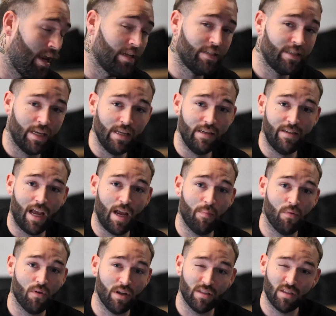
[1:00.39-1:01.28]
And a skin
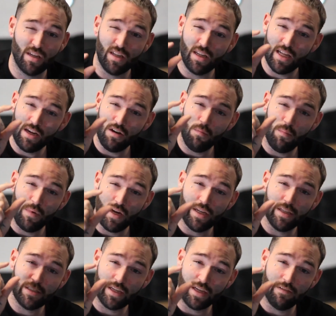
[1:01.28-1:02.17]
taper is a little
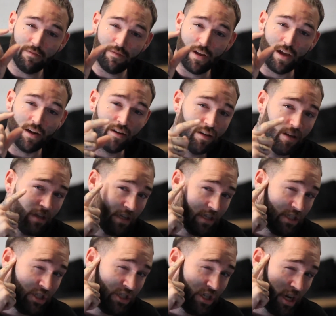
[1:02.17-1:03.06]
mini skin fade,
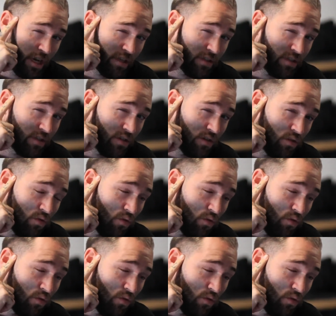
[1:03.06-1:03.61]
just